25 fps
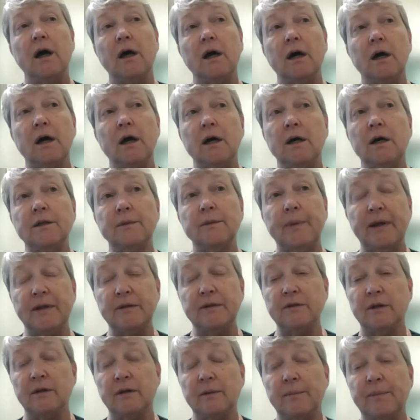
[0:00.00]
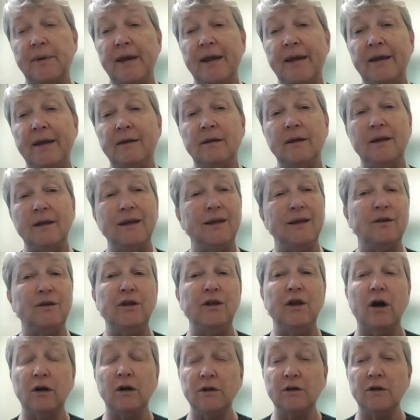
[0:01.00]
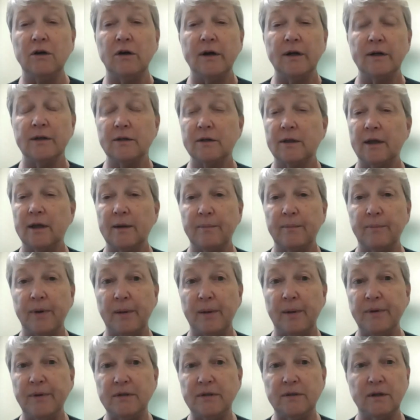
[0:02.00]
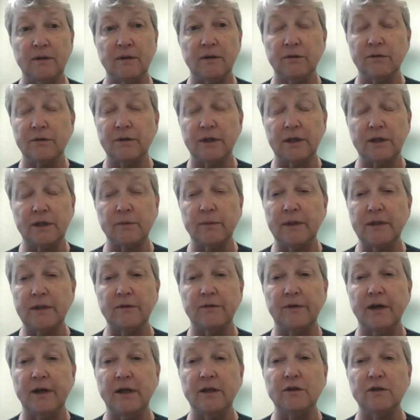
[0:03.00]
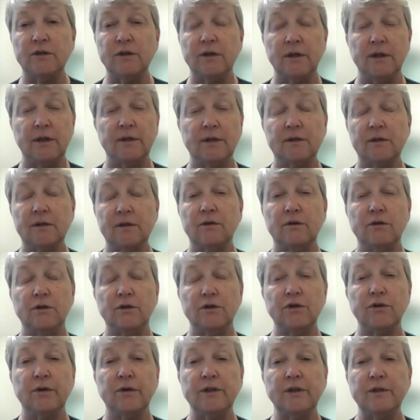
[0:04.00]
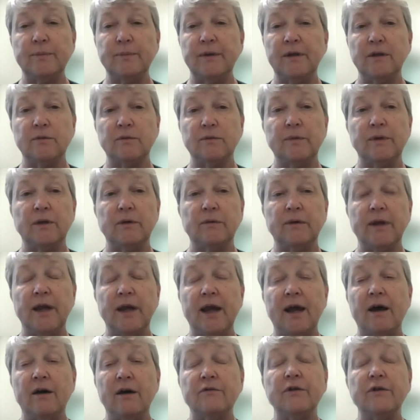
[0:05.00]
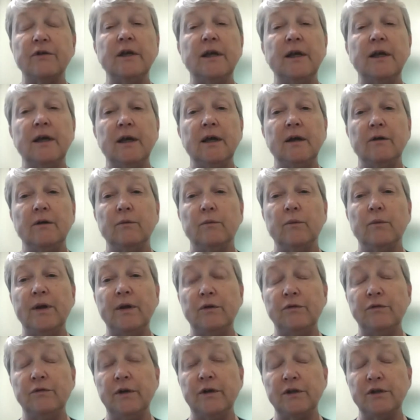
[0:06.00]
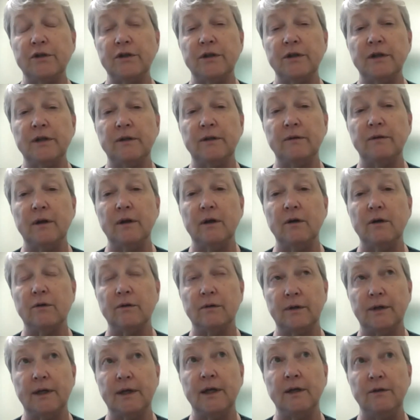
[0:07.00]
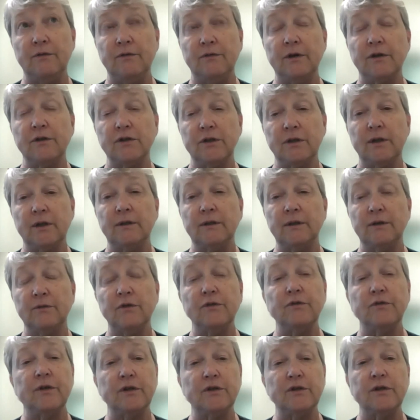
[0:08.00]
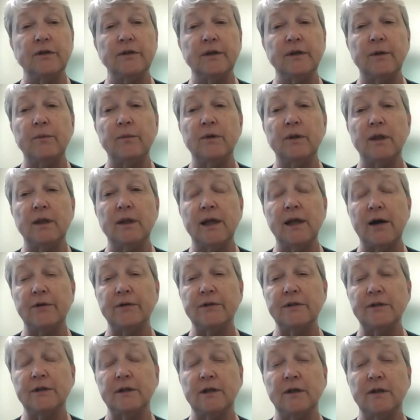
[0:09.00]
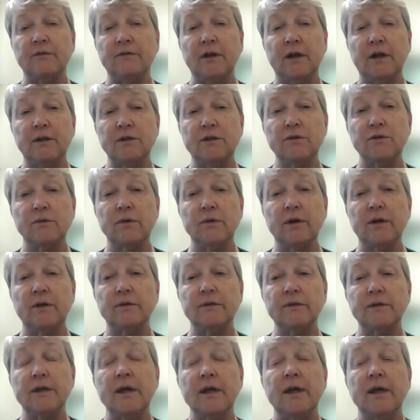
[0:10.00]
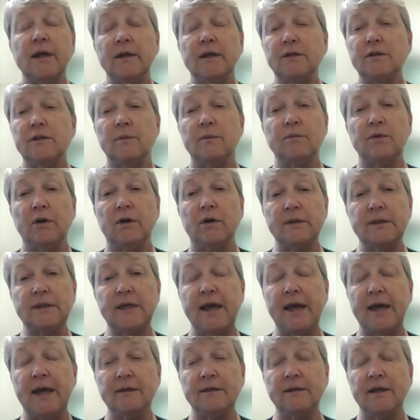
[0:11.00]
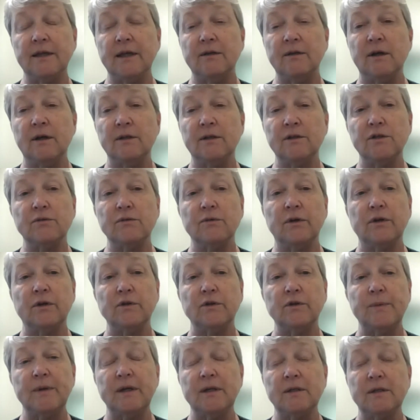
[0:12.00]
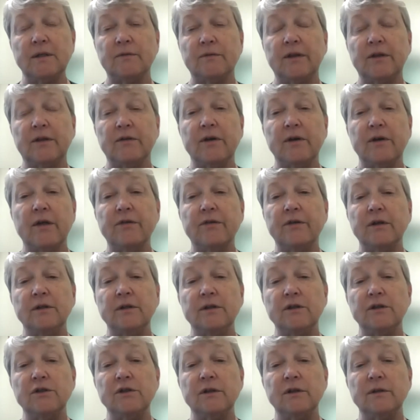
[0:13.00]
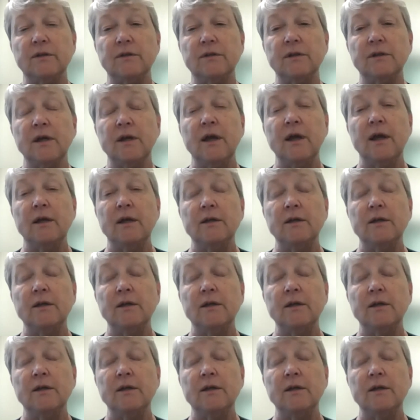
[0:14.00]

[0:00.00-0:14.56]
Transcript: Uh, depends on the pain. In young dogs, like puppies under six weeks of age, it's a good choice because we don't have renal function and or kidney function and liver function that will allow us to give nonsteroidals. Some dogs can't take nonsteroidals because of other health conditions,